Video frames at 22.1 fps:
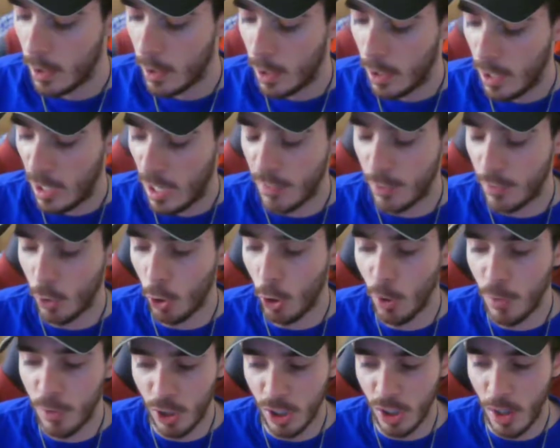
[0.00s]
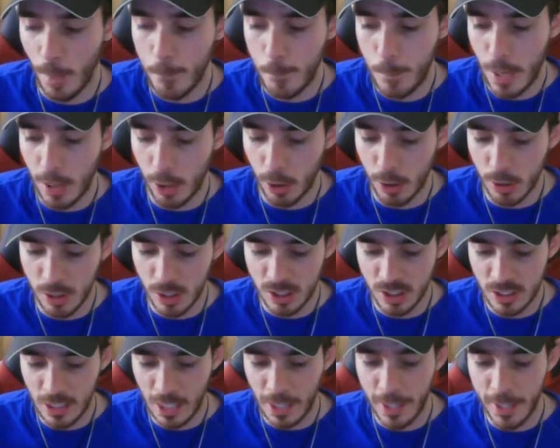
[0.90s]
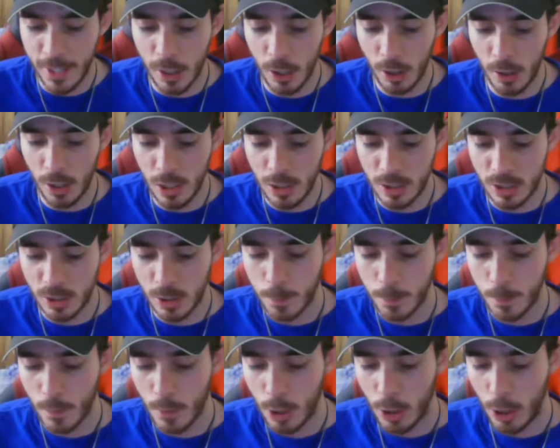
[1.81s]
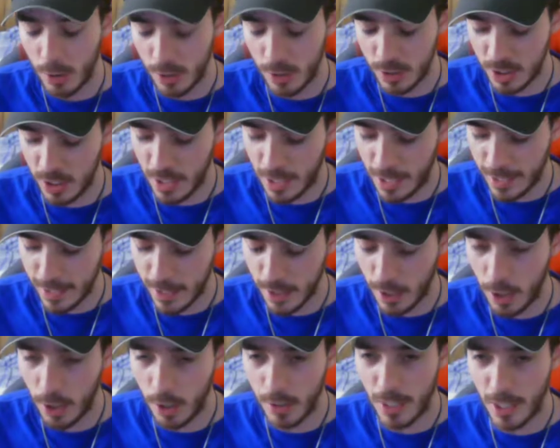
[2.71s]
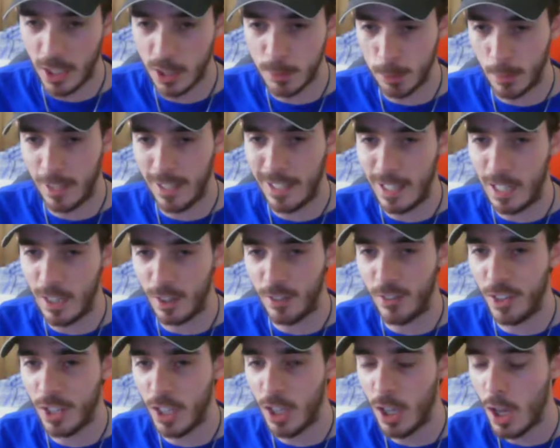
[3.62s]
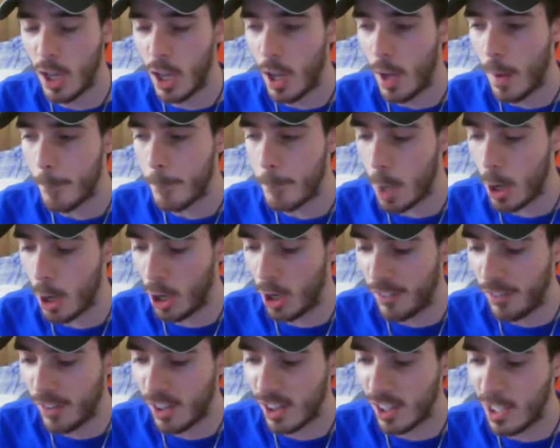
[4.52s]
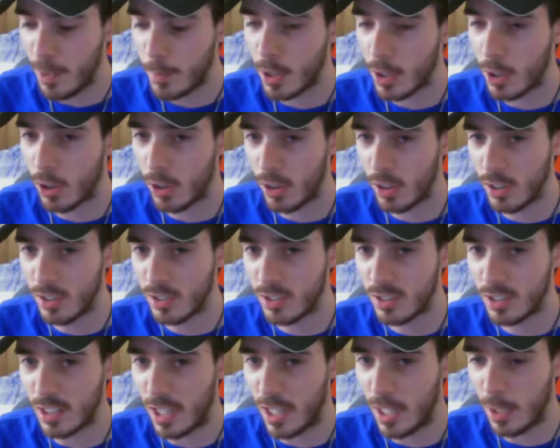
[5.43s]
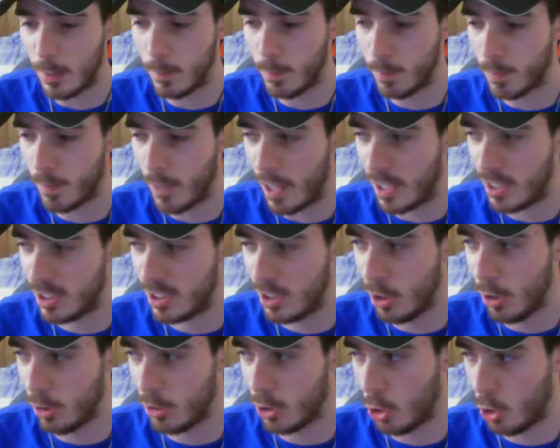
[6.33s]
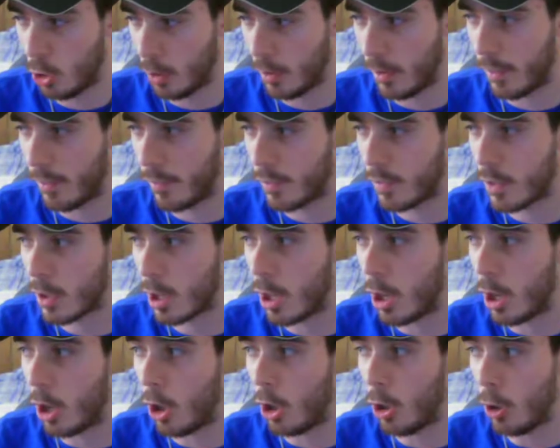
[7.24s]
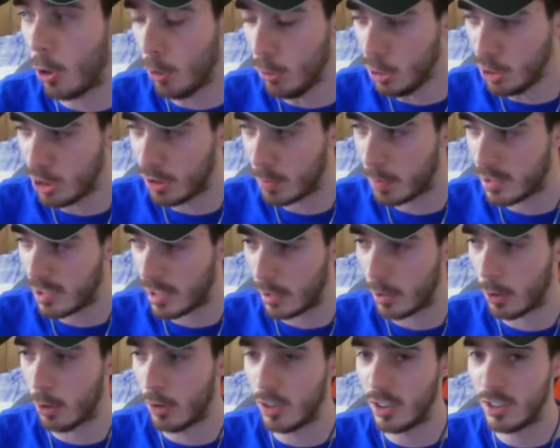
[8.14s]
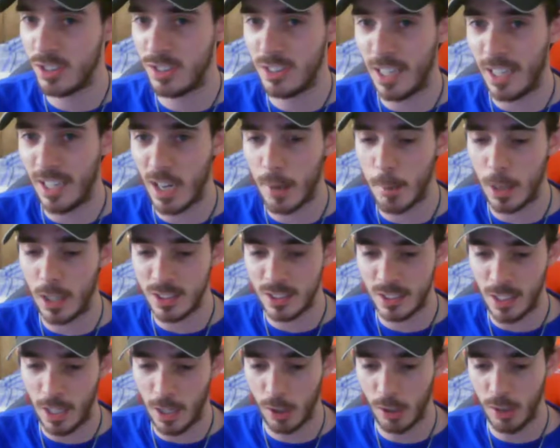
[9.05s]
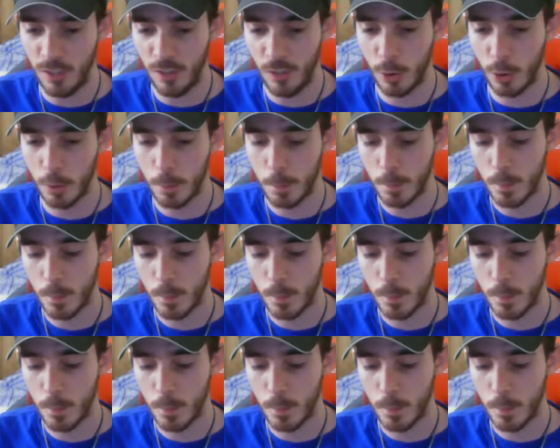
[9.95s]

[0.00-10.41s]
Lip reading: have overall a better understanding on it. Obviously I can't explain everything perfectly because I still don't 100% understand it myself, but